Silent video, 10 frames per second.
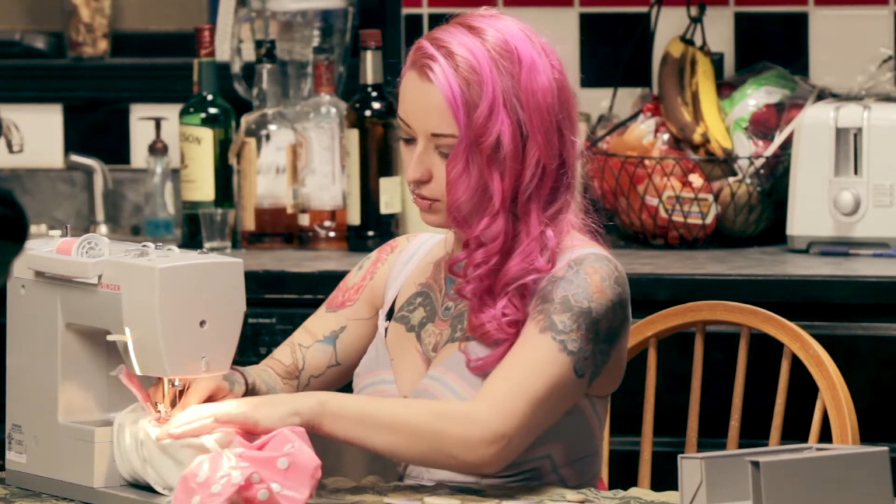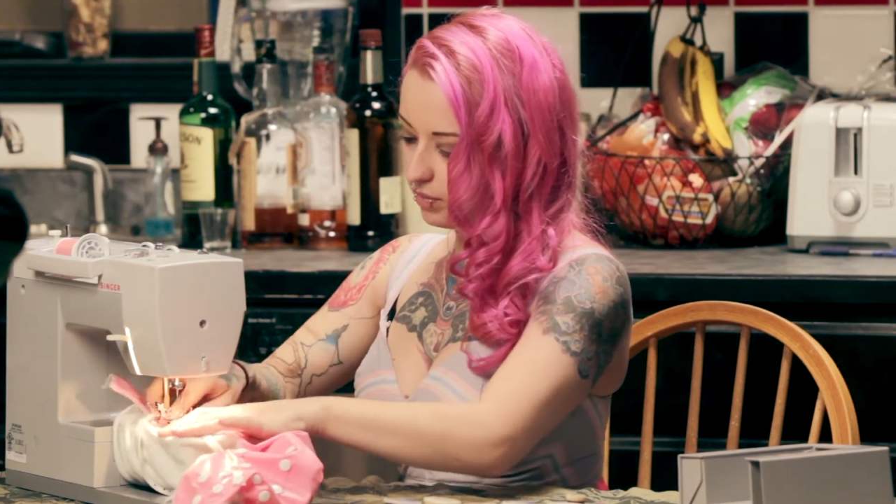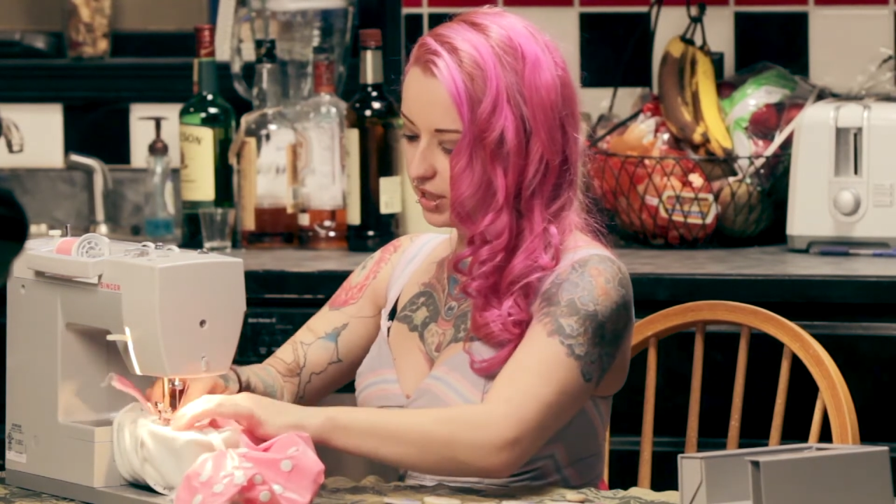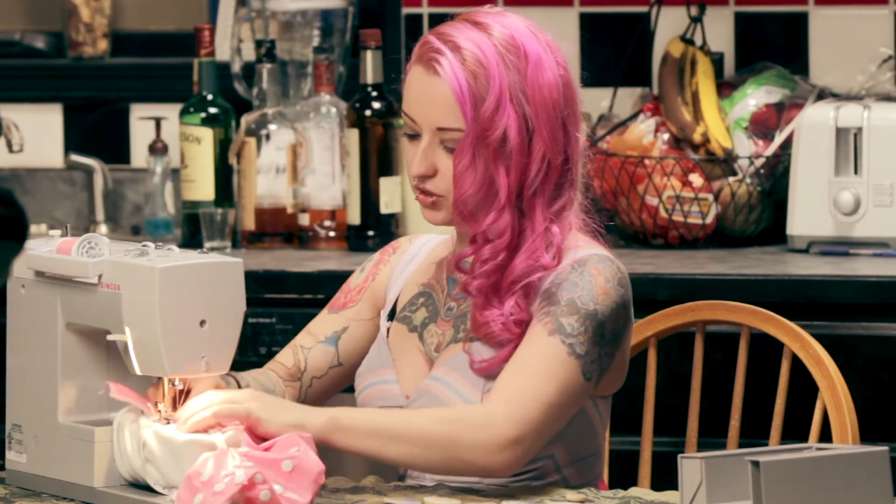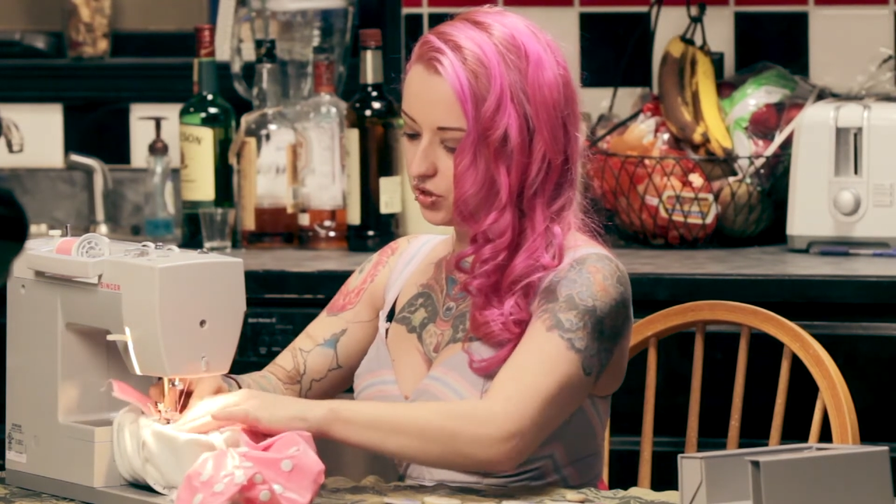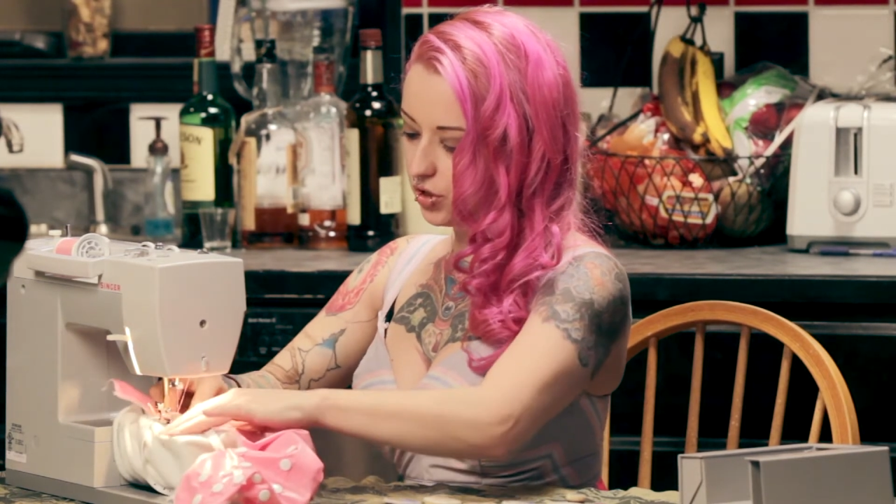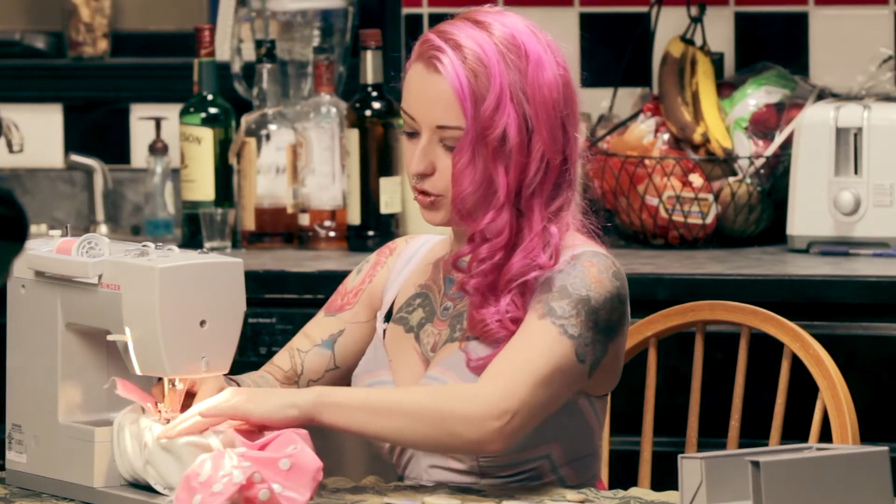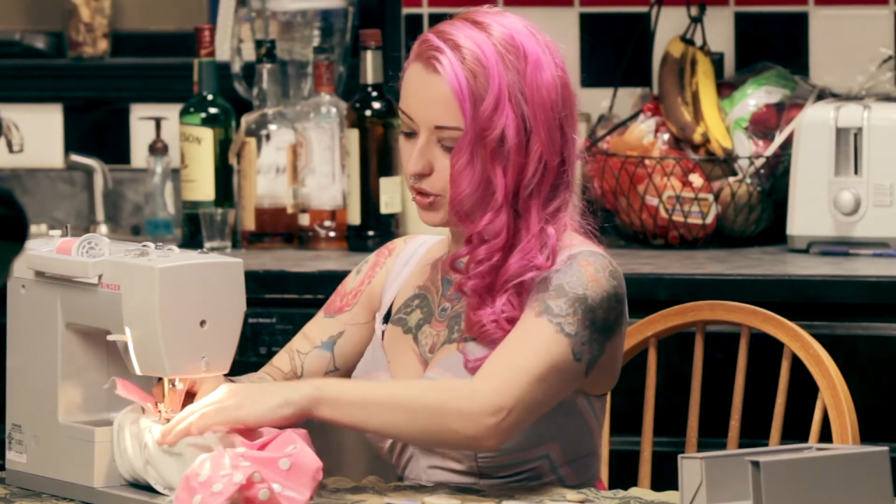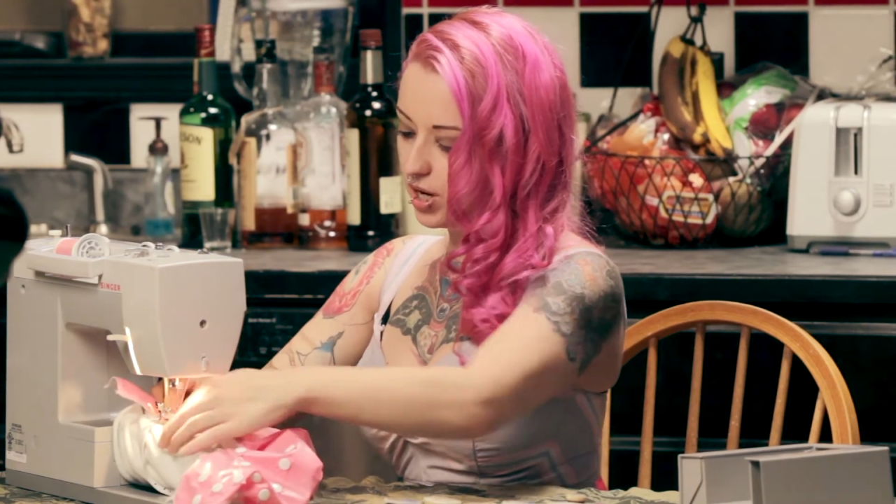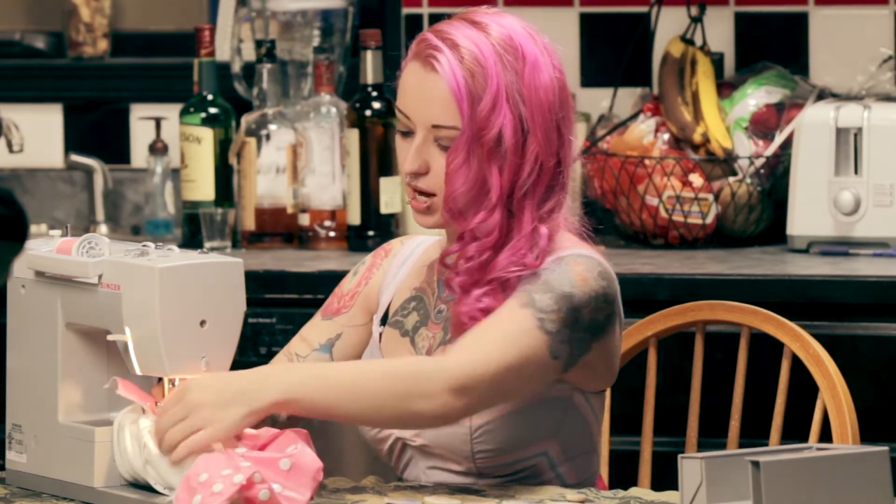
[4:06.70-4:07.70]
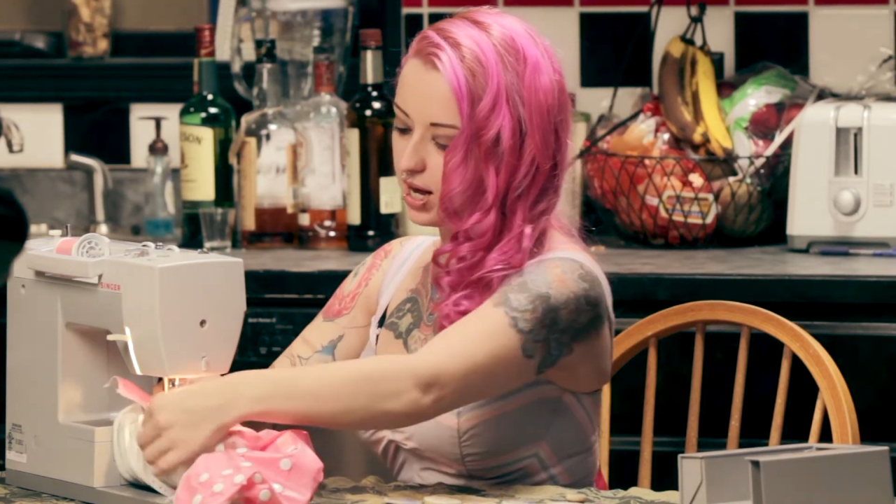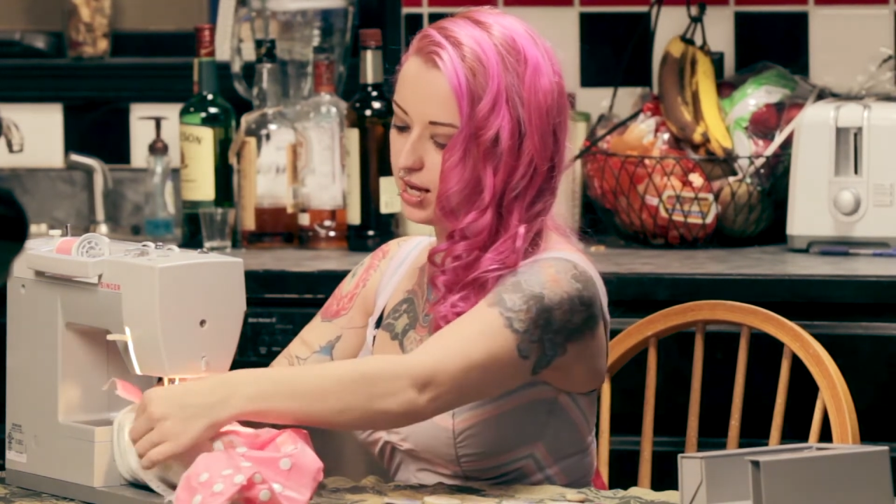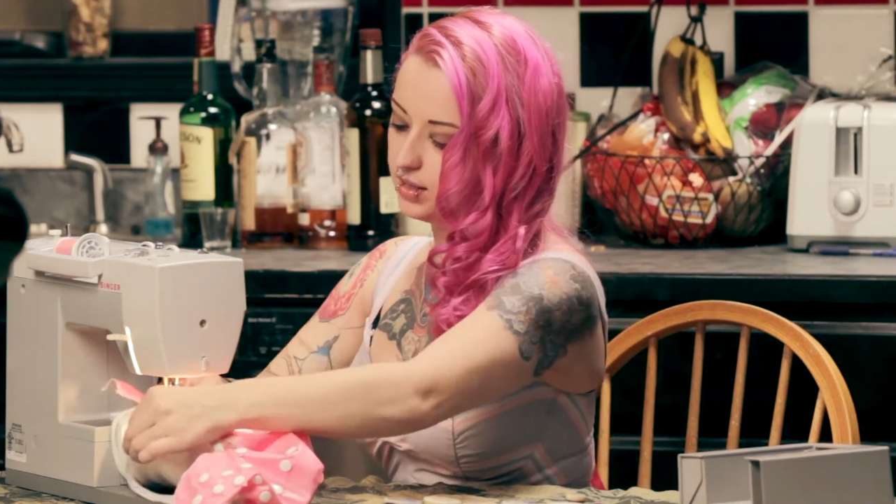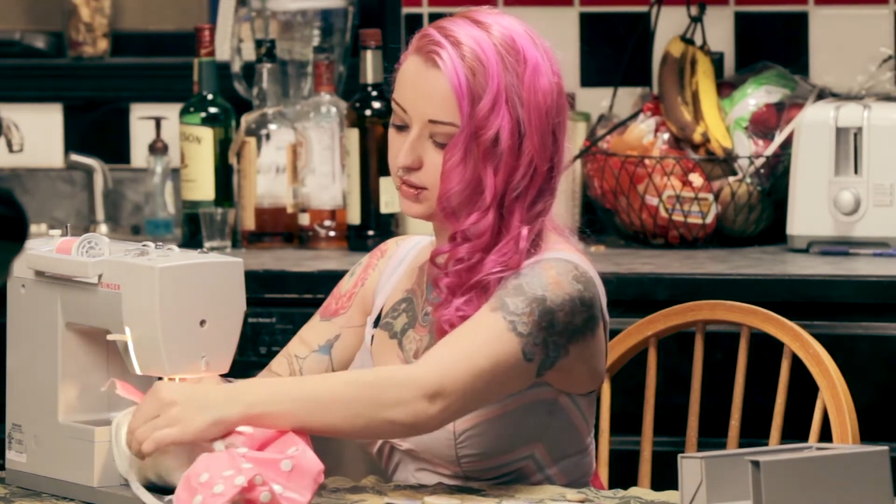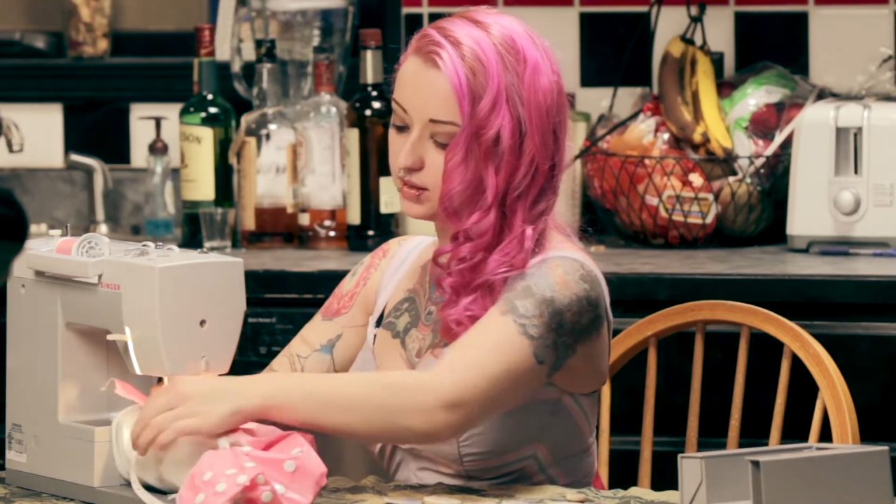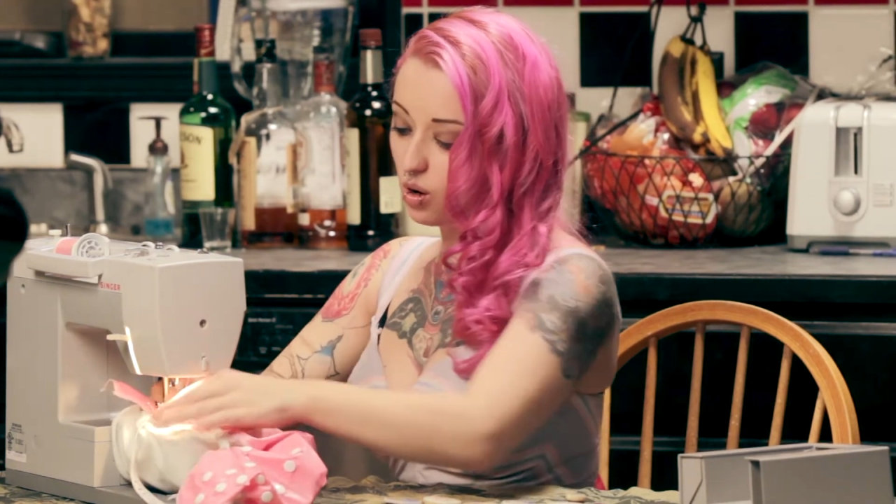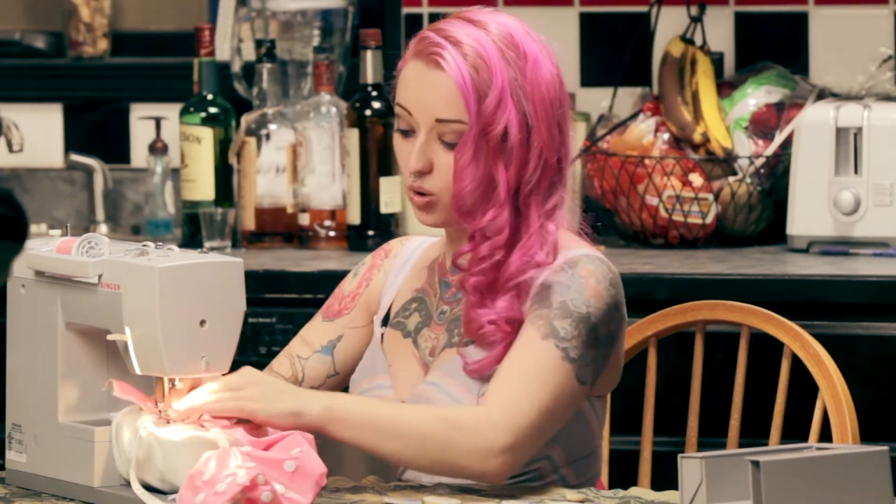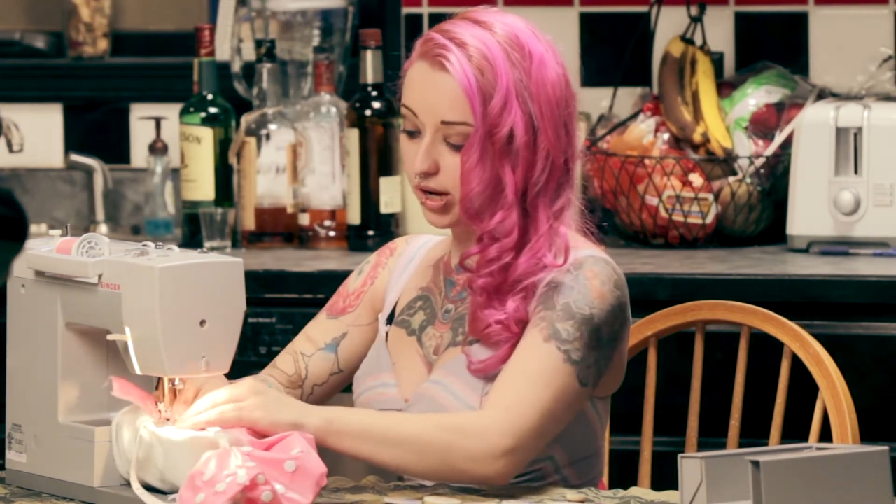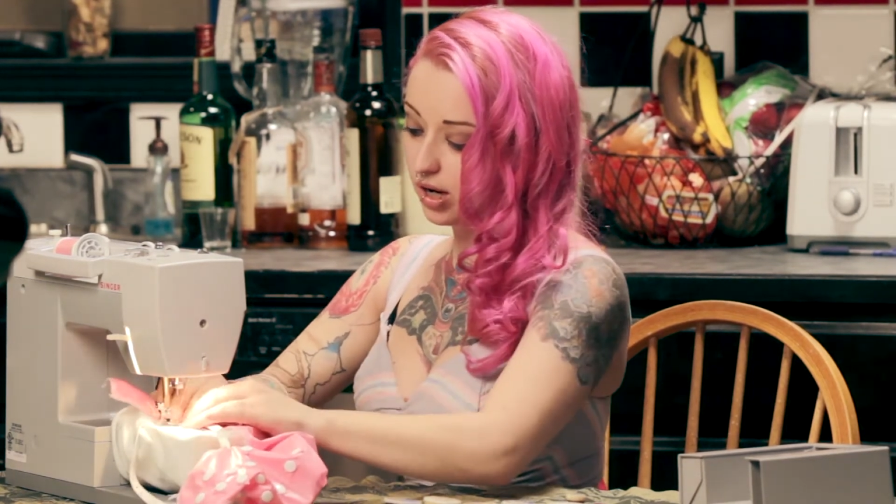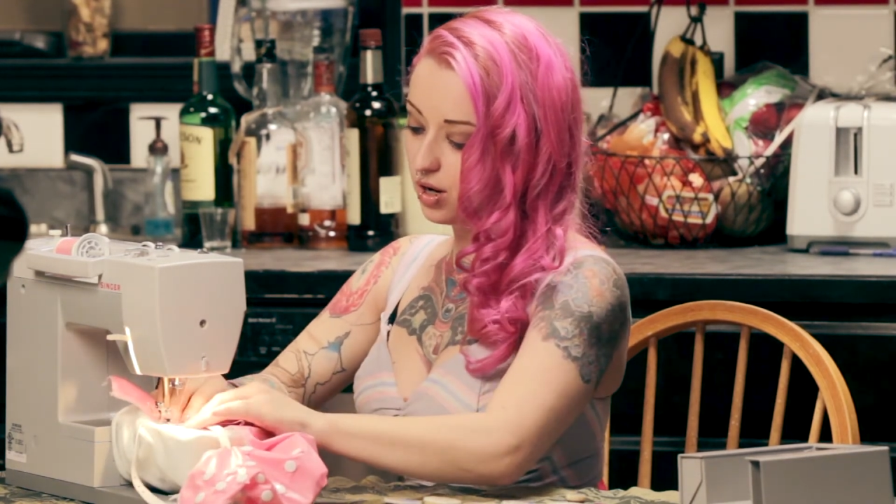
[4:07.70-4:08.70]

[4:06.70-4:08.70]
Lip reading: Make sure you're not sewing